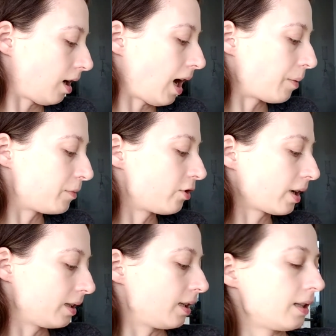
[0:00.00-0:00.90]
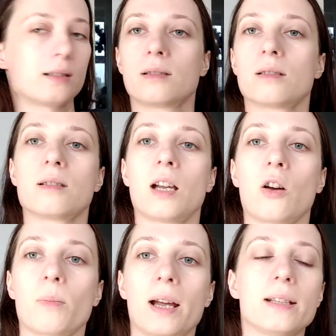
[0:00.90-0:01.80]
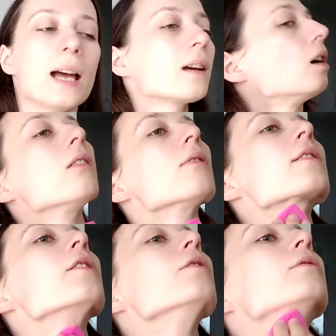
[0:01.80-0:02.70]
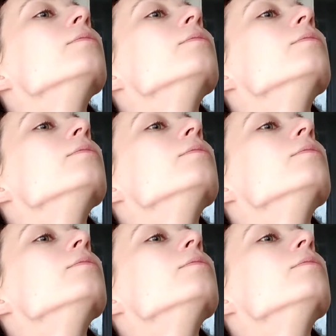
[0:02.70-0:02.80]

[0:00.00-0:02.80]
I'm dragging it down my neck also